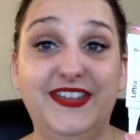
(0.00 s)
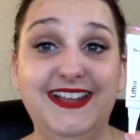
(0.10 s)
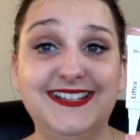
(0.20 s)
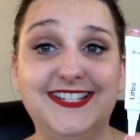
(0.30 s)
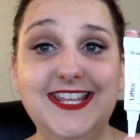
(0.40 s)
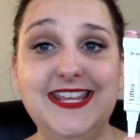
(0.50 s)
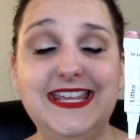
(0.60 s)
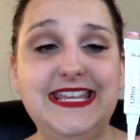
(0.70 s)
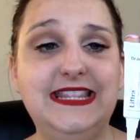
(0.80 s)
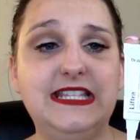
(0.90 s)
the next
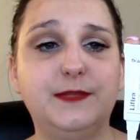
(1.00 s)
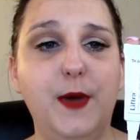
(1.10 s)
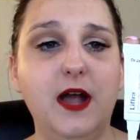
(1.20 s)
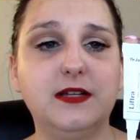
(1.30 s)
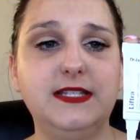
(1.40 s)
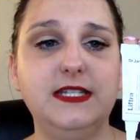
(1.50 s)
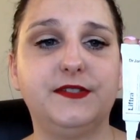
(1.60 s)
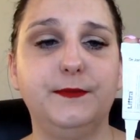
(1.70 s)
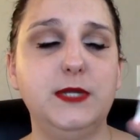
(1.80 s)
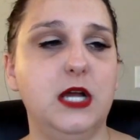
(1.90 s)
thing in this box
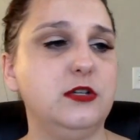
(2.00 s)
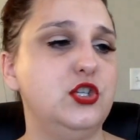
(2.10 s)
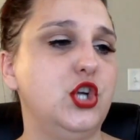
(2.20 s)
is from Dr.